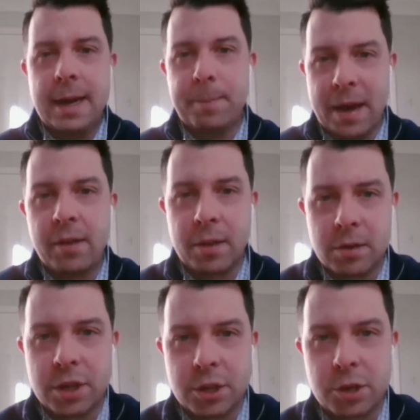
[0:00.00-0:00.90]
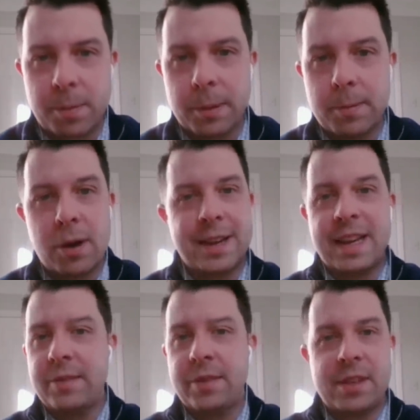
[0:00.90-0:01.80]
about those at the top of the
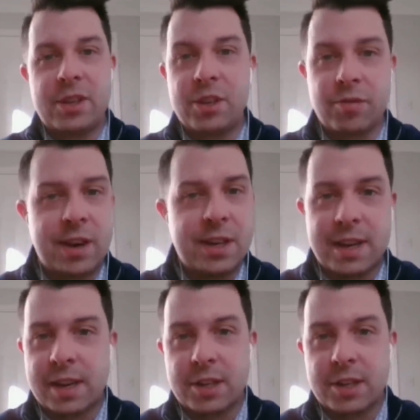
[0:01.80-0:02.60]
market, given this is a race that